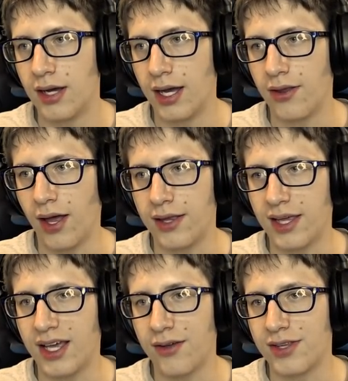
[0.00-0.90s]
I
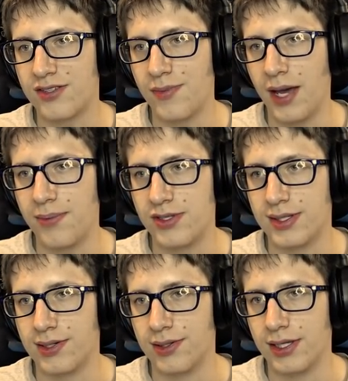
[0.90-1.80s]
like how this map is
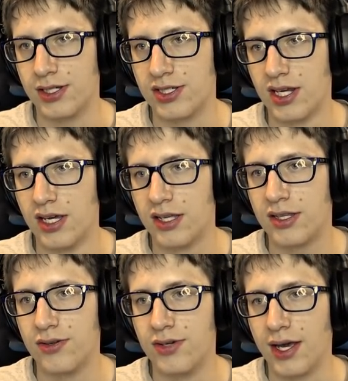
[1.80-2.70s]
literally just, the
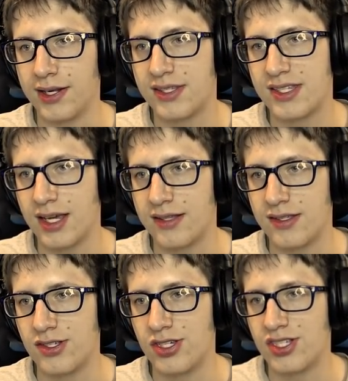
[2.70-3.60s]
United States
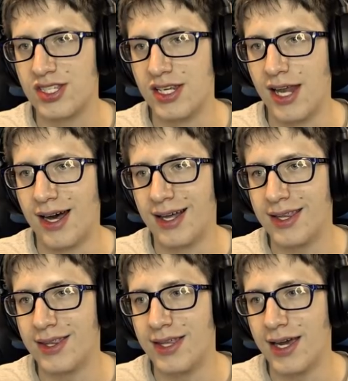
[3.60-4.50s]
is just
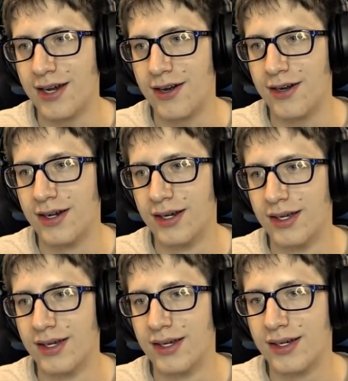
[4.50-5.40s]
not there.
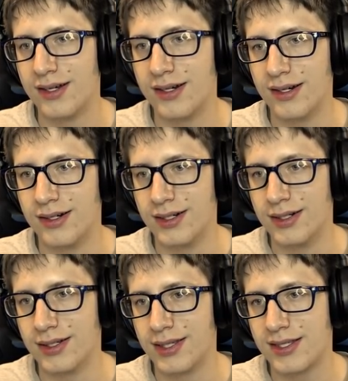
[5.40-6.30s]

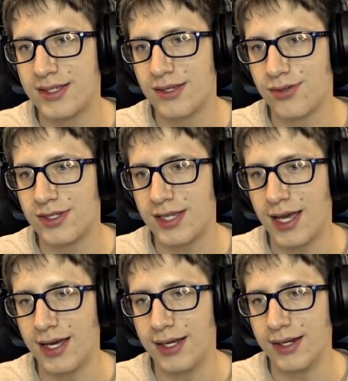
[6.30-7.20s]
Oh, that's so
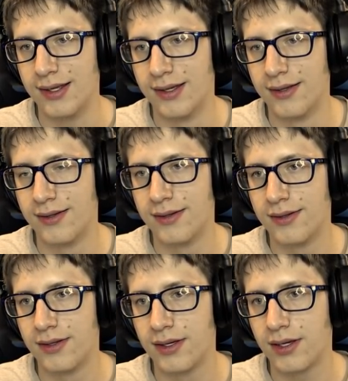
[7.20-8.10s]
sad.
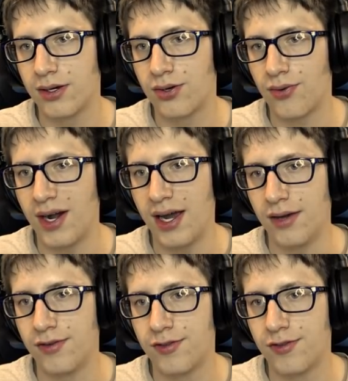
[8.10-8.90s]
Graph.